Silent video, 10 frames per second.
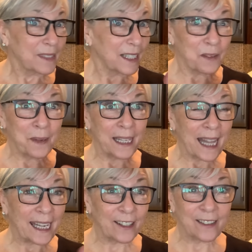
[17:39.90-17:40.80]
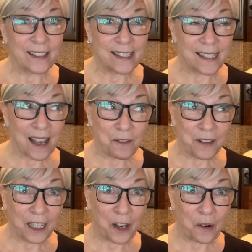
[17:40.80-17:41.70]
Give me a like on this uh,
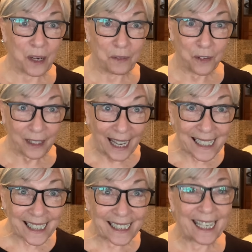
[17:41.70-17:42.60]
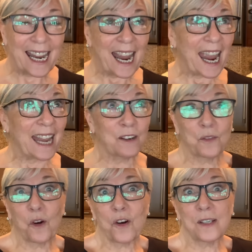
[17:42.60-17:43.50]
video if you liked it. And of
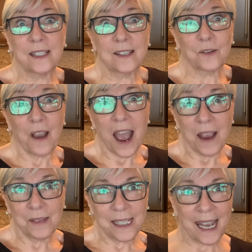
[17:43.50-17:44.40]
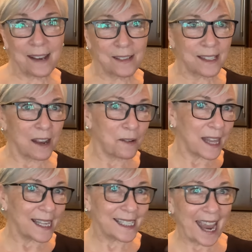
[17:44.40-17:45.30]
course, subscribe, stay, stay with
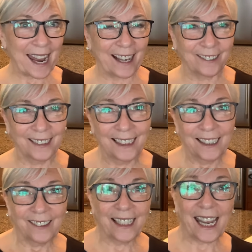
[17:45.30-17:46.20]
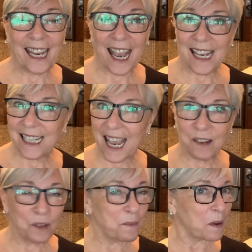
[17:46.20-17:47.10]
us, hang out. Okay, guys,
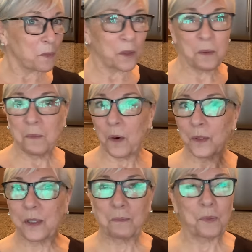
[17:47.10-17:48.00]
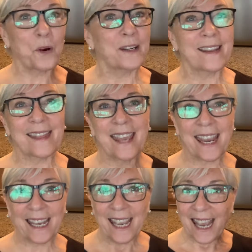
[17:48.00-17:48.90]
and remember the most important
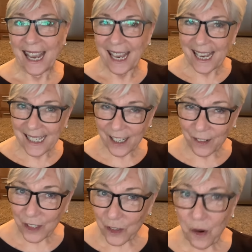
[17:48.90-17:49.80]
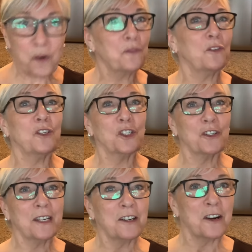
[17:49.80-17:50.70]
thing is there is no future
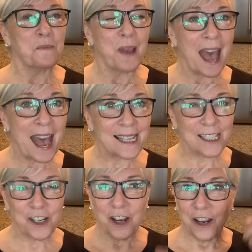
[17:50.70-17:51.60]
in our past.